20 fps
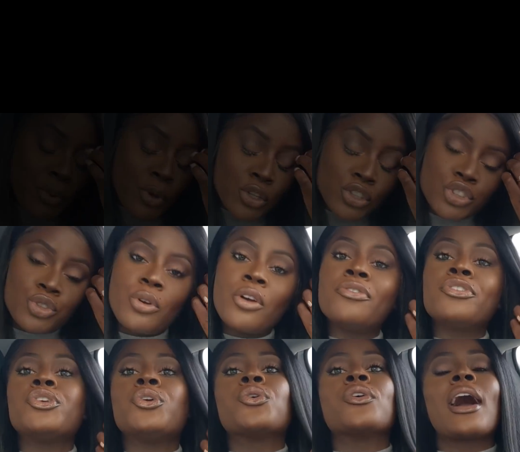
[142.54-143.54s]
I've spoken to a
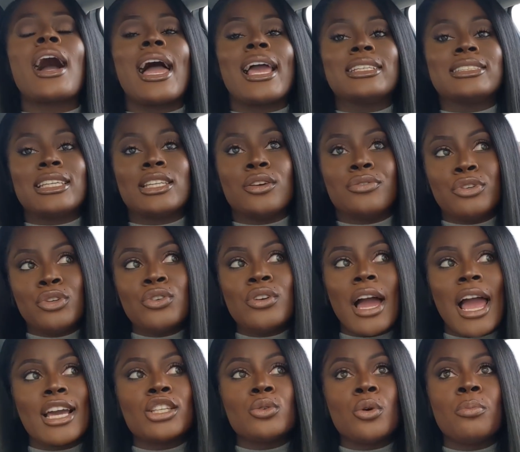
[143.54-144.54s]
few guys and a few
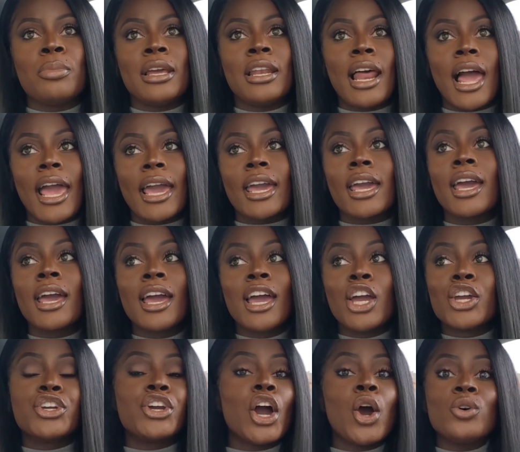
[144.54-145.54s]
guys will be like,
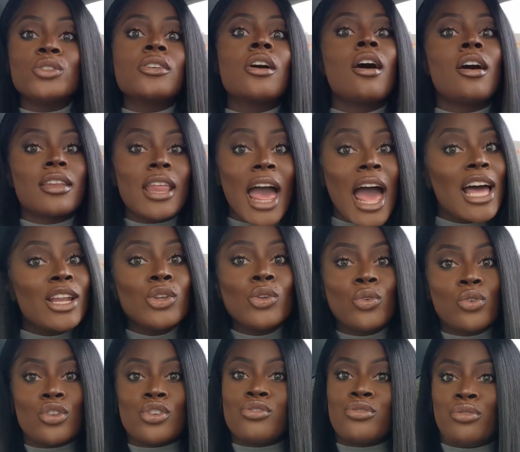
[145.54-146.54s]
girls can't
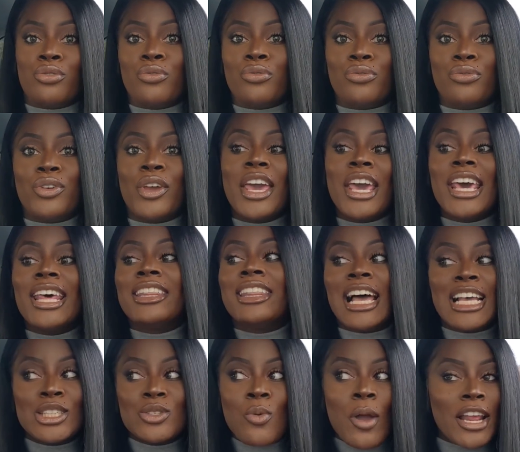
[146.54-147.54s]
handle the truth.
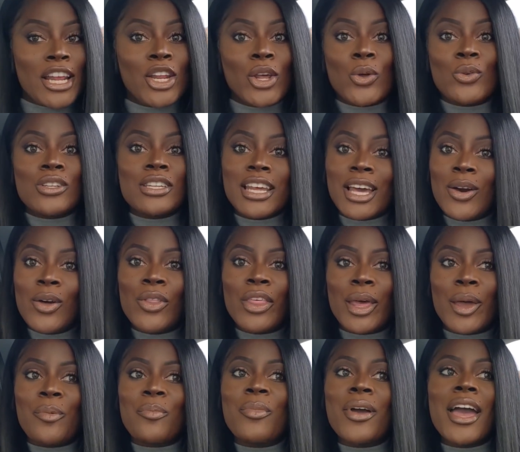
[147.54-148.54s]
That's why I don't tell
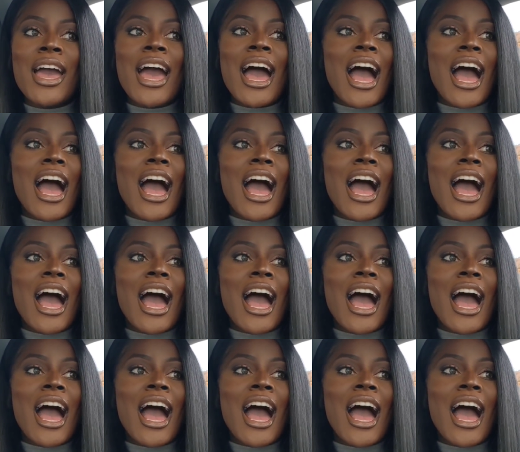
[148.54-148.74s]
them.